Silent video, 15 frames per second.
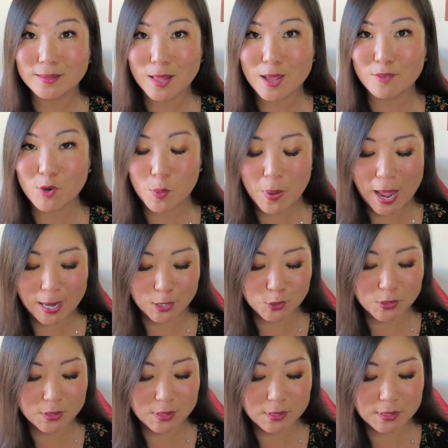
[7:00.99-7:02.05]
a lot of our
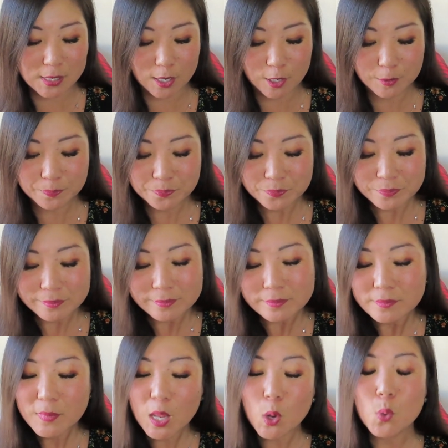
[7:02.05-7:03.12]
packages this year.
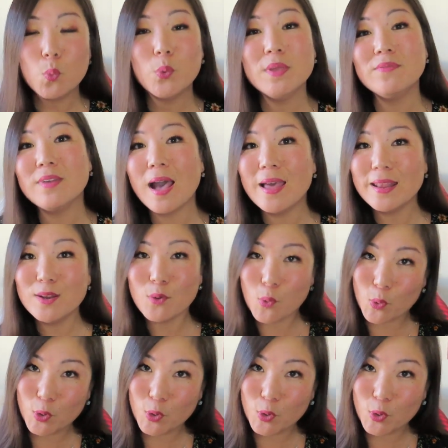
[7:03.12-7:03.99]
We've got an